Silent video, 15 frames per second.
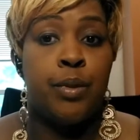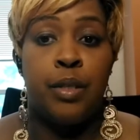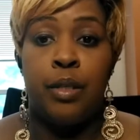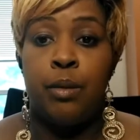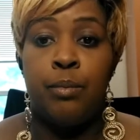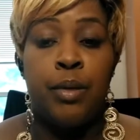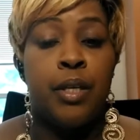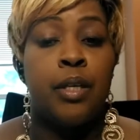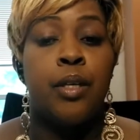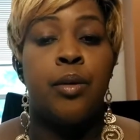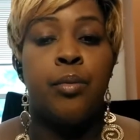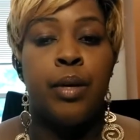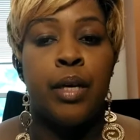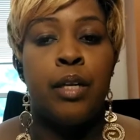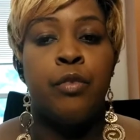getting money
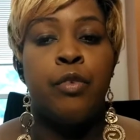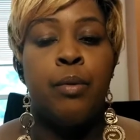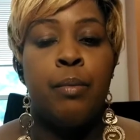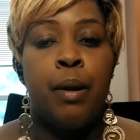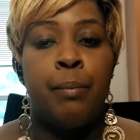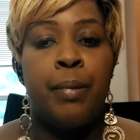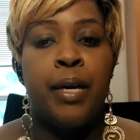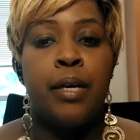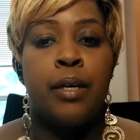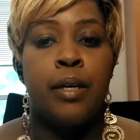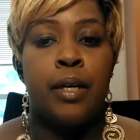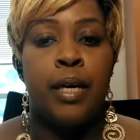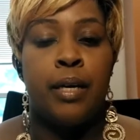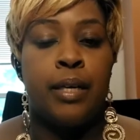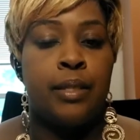directly from my bank
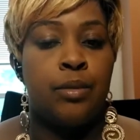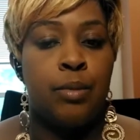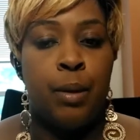account.